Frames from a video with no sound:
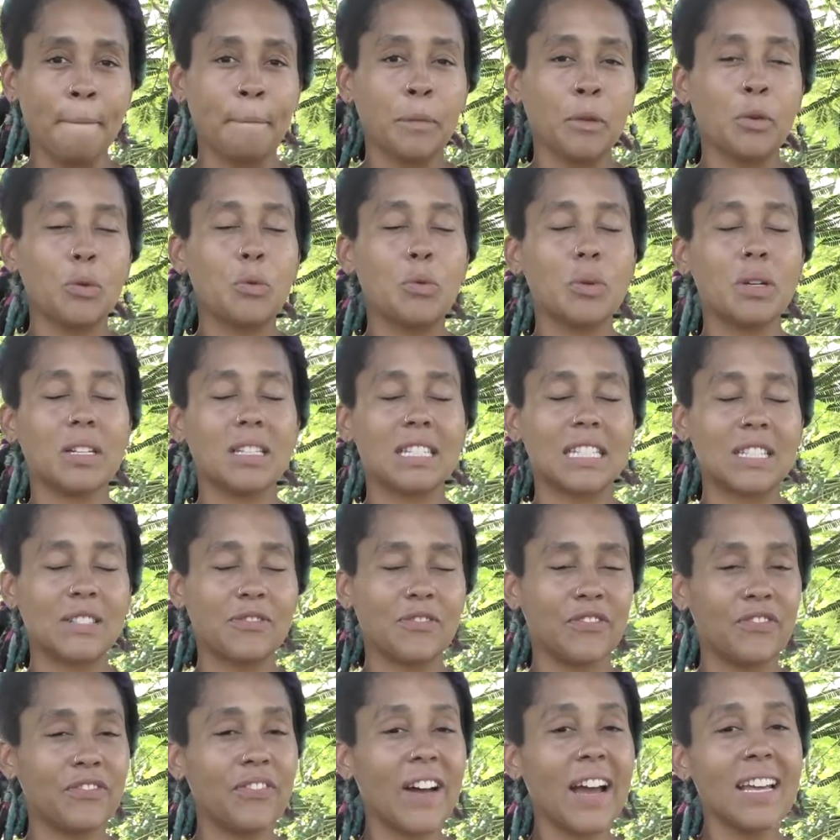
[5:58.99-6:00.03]
who is
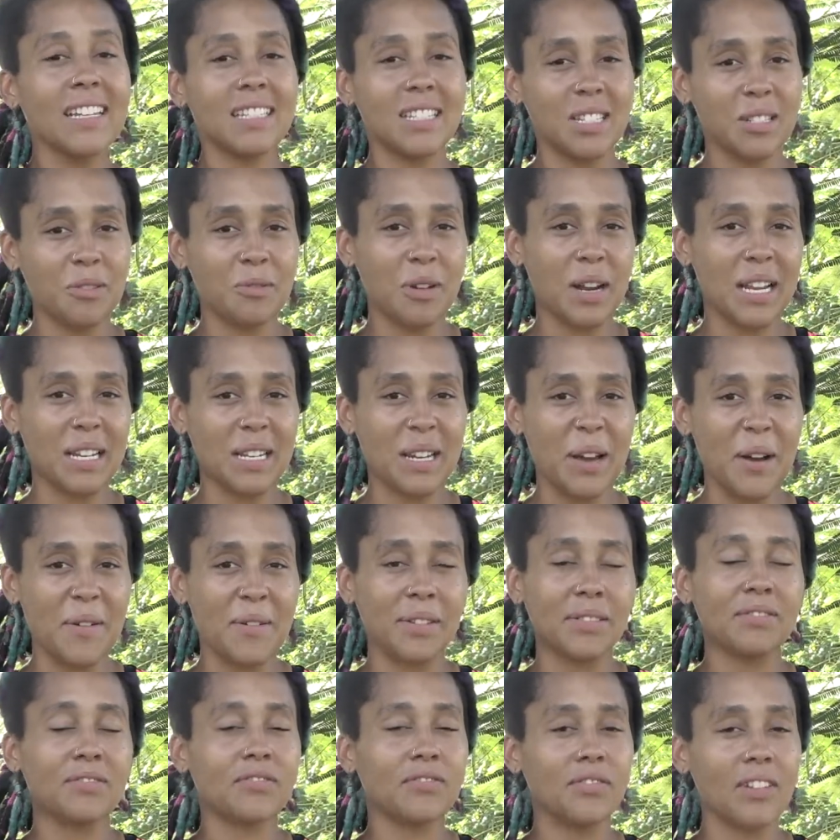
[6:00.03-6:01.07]
fighting right now
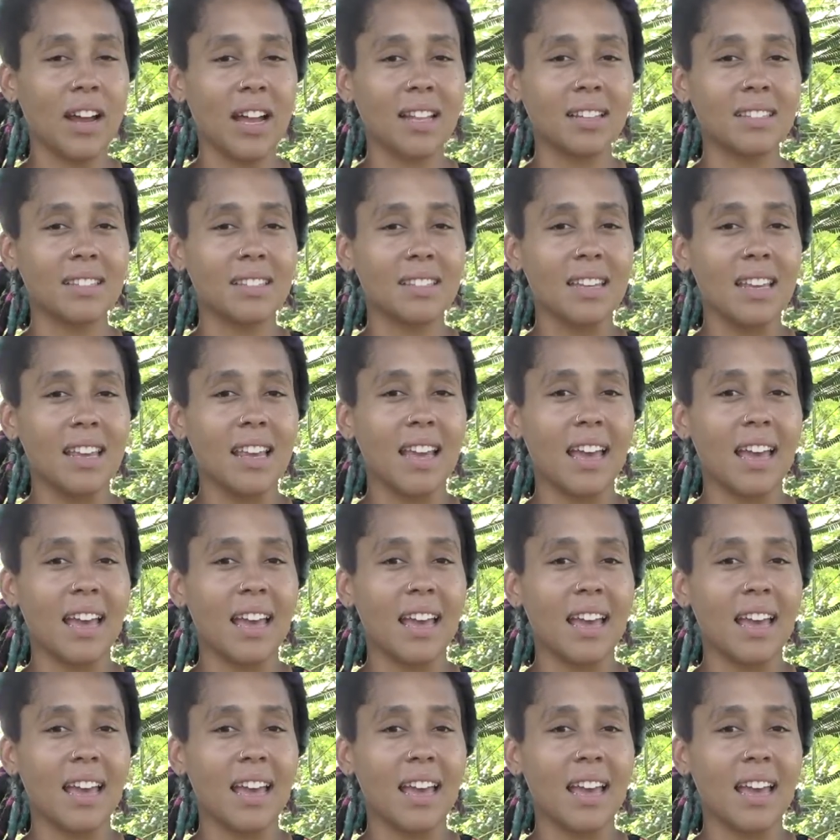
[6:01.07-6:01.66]
in France.